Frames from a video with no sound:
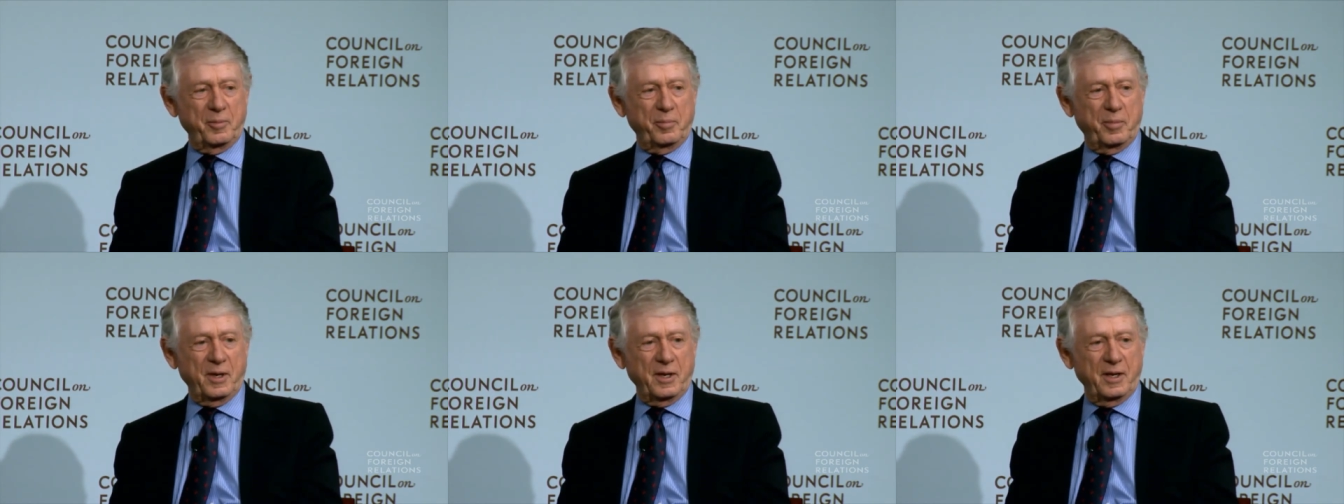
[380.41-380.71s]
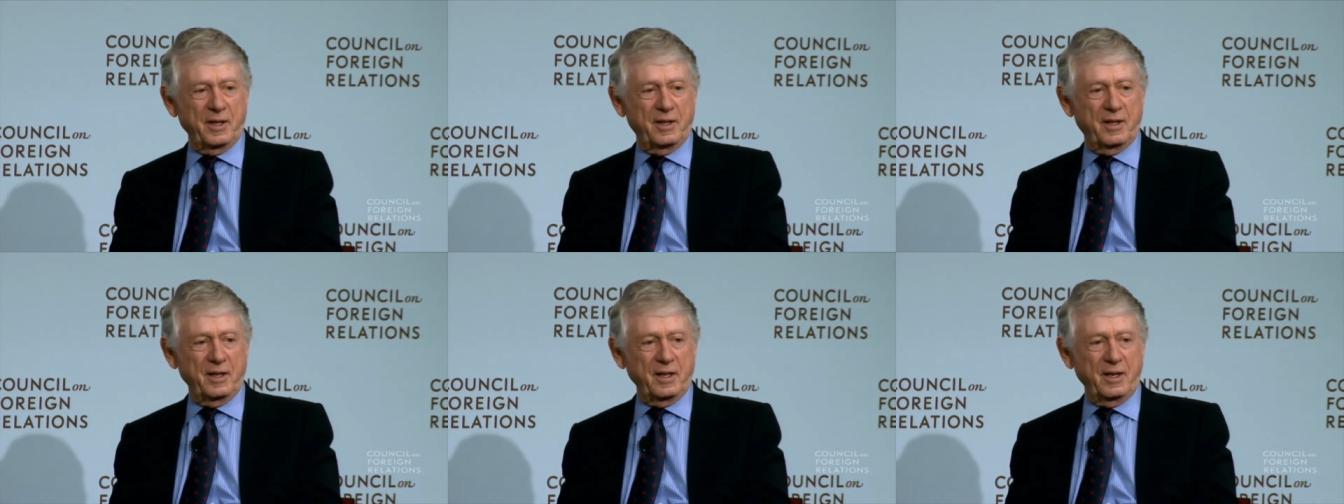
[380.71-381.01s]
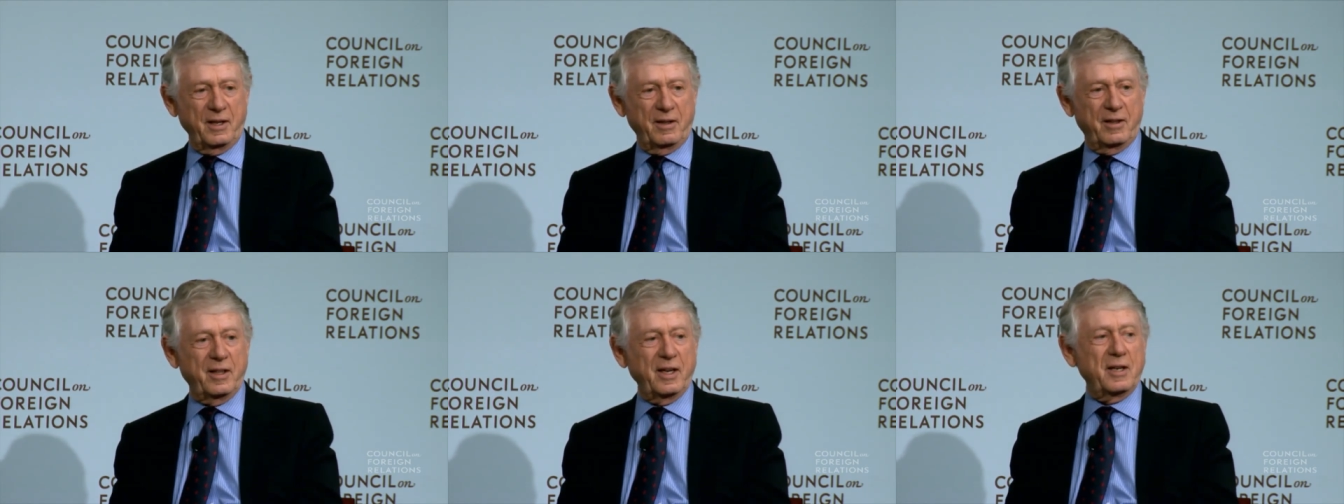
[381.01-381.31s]
by
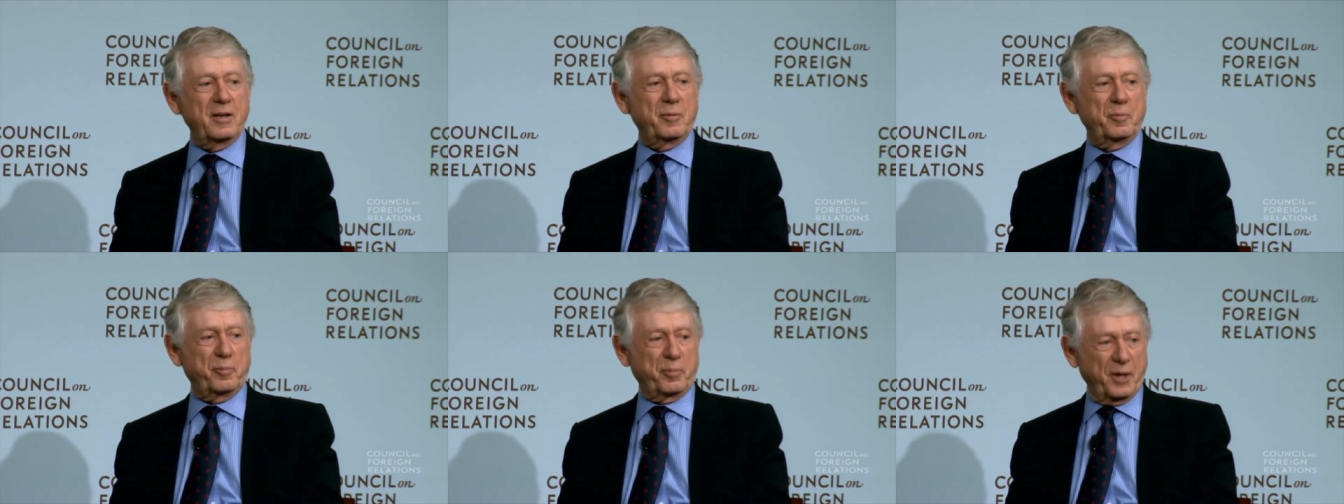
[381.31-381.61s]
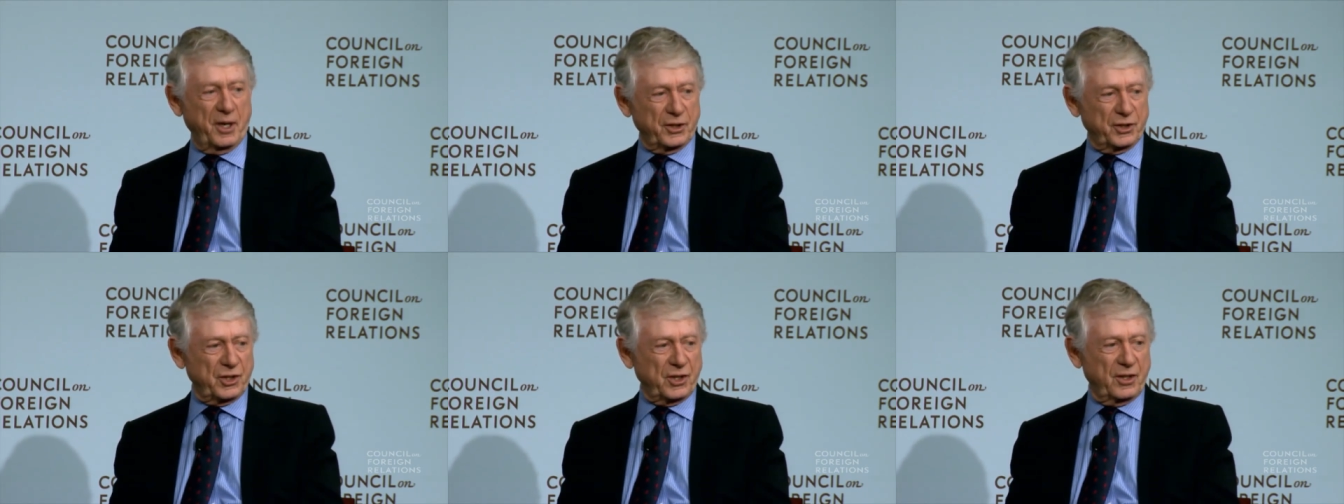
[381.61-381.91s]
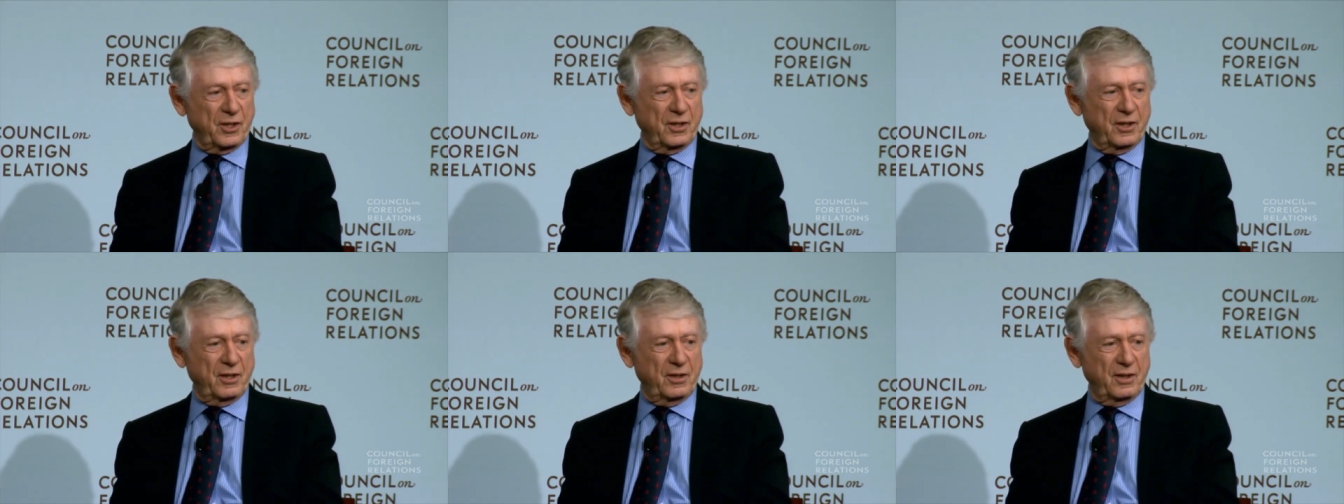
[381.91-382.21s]
the then
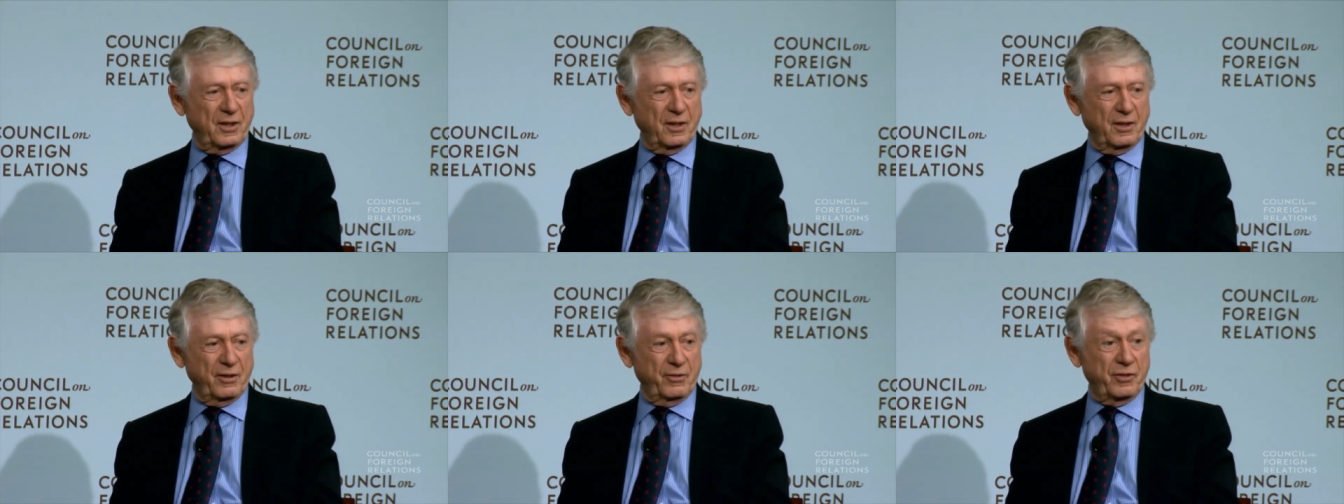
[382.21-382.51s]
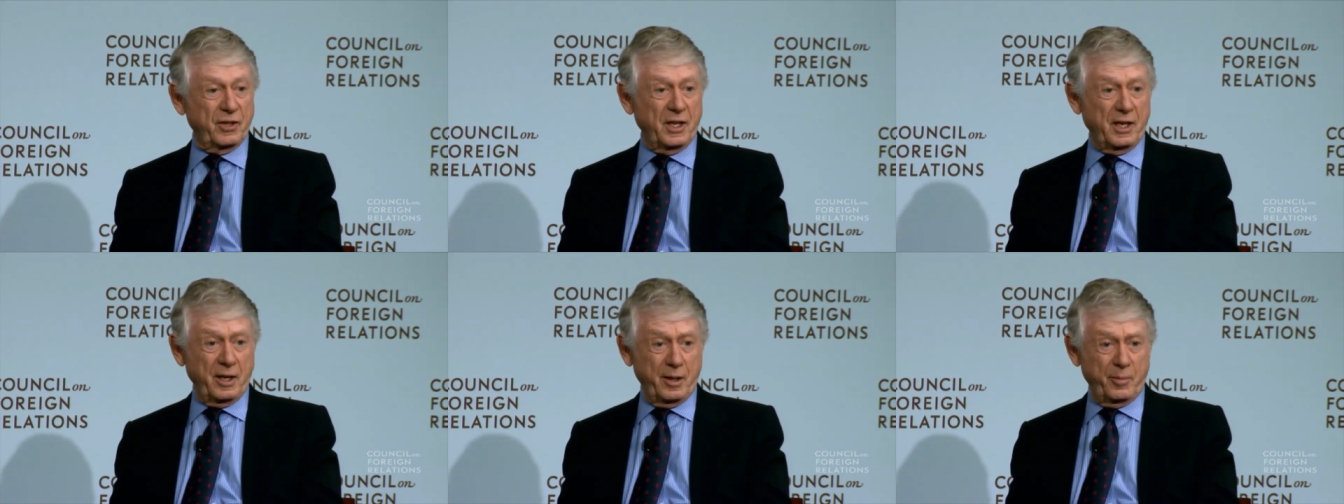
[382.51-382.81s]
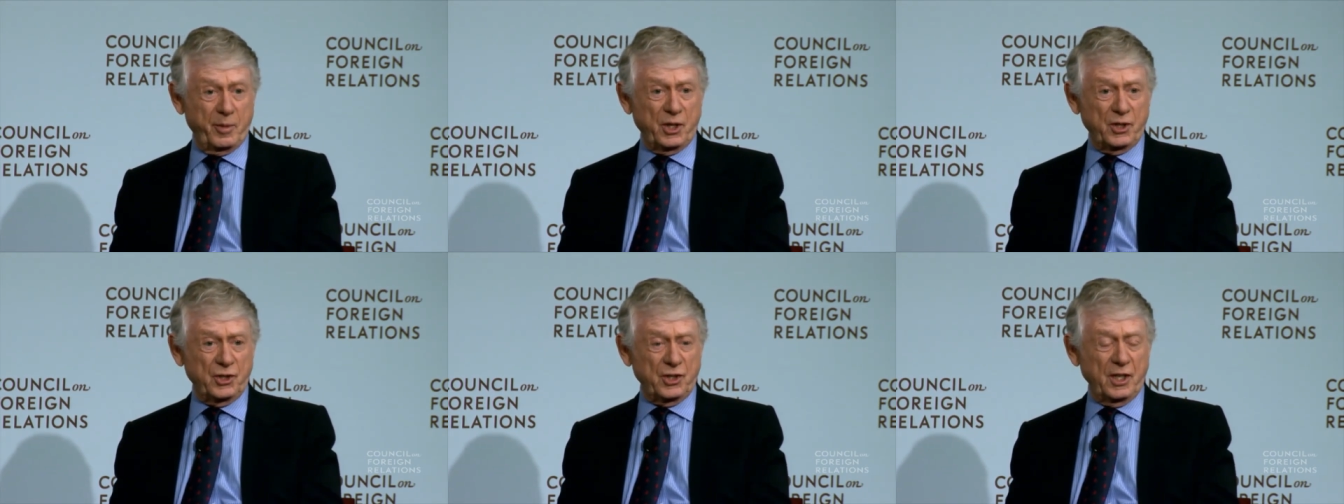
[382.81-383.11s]
president of the
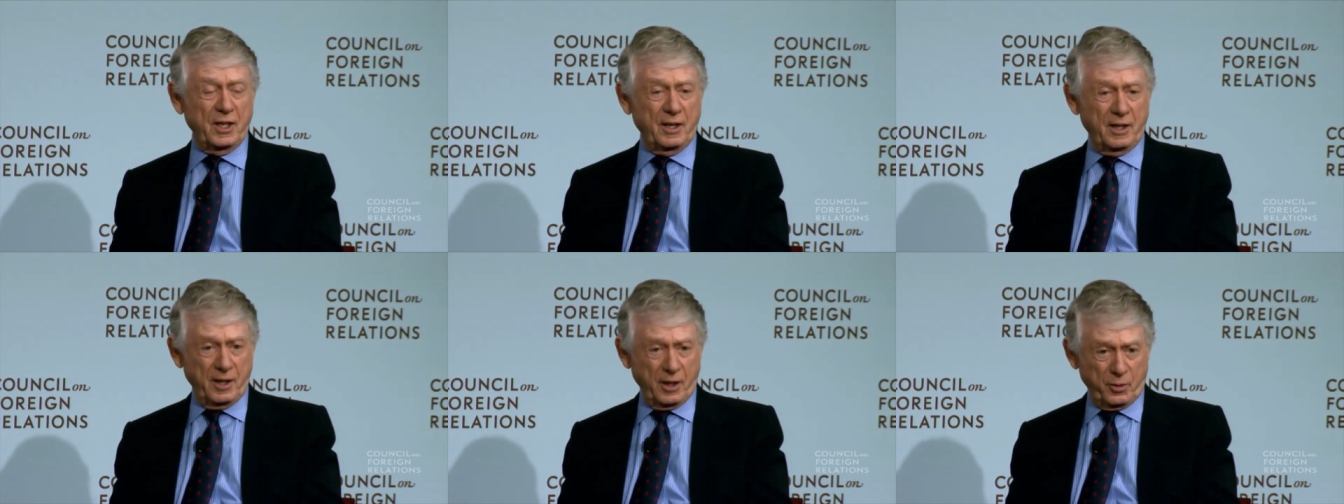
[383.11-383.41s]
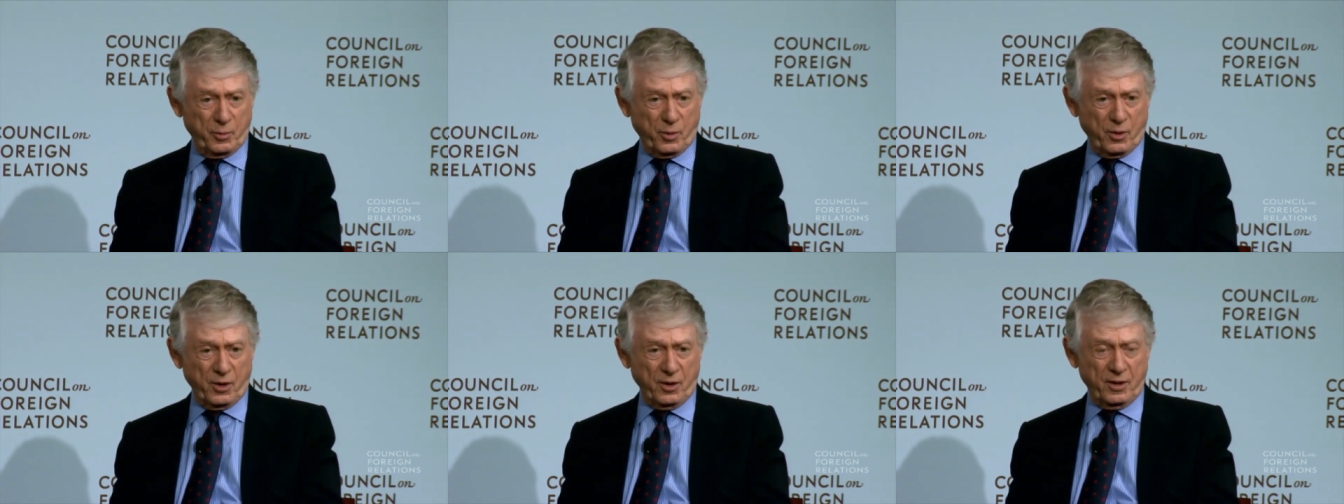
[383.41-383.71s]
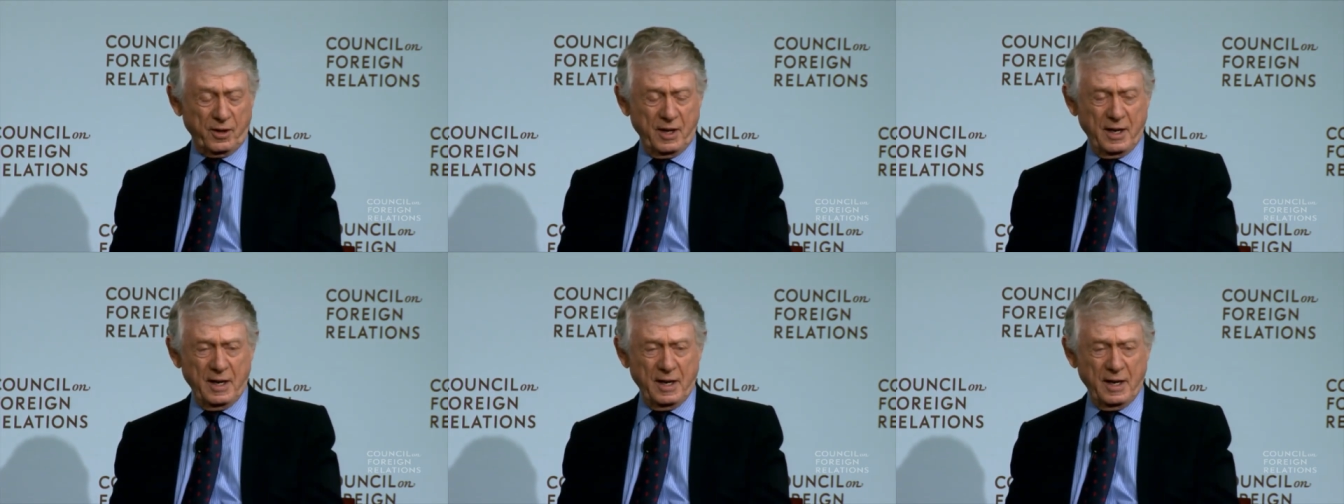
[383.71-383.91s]
ABC network.